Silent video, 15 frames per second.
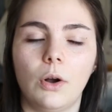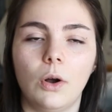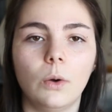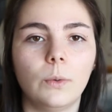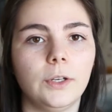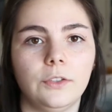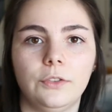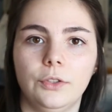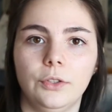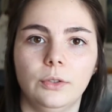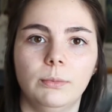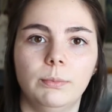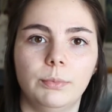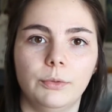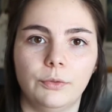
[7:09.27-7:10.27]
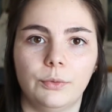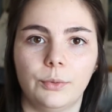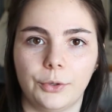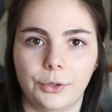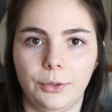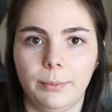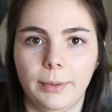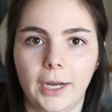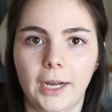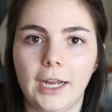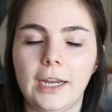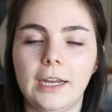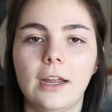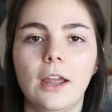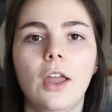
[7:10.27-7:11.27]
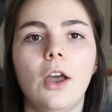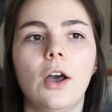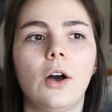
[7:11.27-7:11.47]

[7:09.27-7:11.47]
always do before you buy.